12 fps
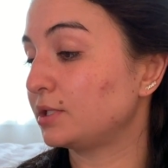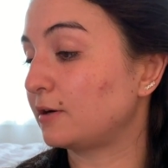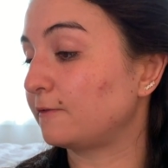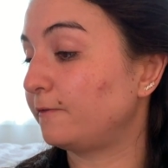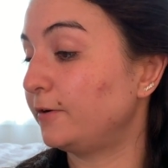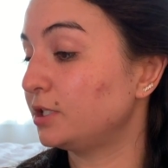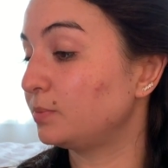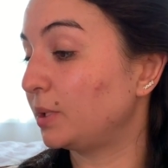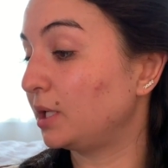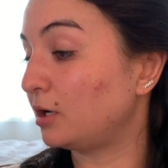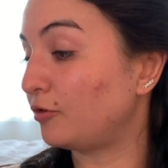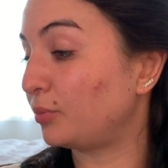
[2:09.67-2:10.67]
Our first
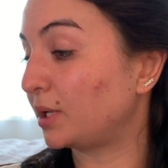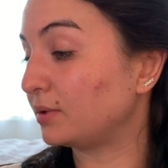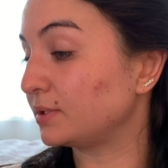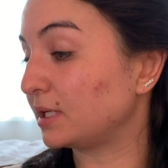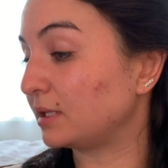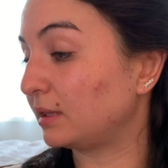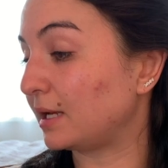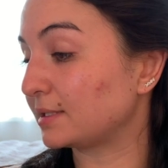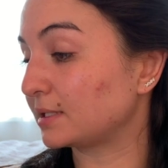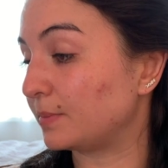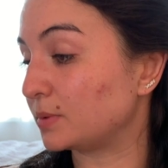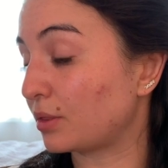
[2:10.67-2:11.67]
peel off brow tint
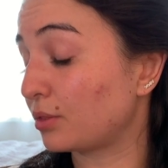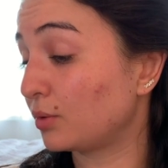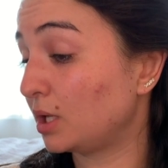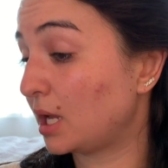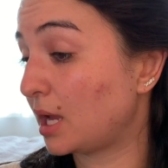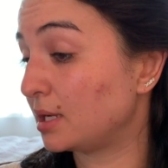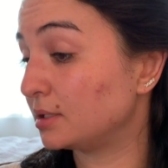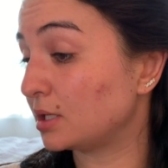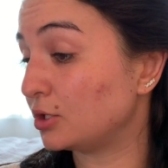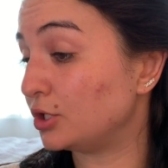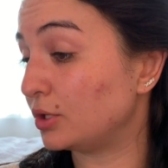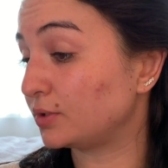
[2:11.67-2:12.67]
lasts up to 3
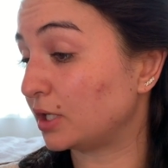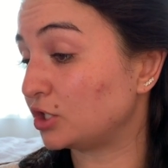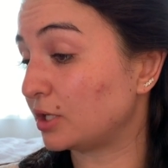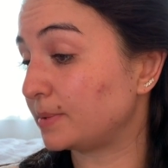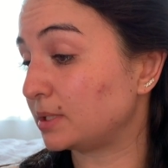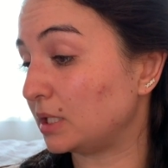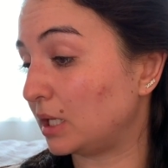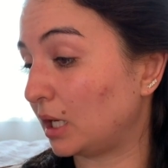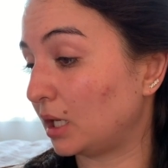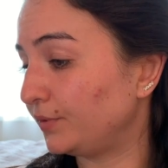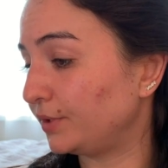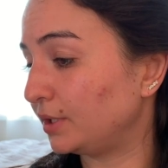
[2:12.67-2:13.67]
days, no touch-ups
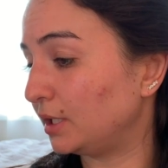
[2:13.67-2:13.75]
needed.